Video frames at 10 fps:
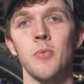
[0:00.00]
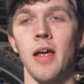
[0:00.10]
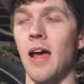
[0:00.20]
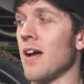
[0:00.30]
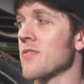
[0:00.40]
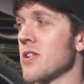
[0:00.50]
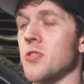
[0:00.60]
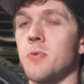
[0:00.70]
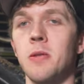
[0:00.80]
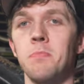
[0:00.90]
We, I've
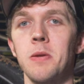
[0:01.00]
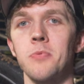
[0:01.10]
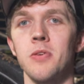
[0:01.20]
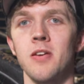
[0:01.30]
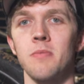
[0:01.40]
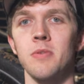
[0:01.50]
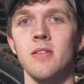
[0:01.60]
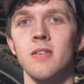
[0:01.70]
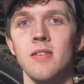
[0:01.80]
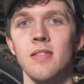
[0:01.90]
got so many people that come
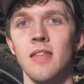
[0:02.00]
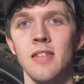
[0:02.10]
in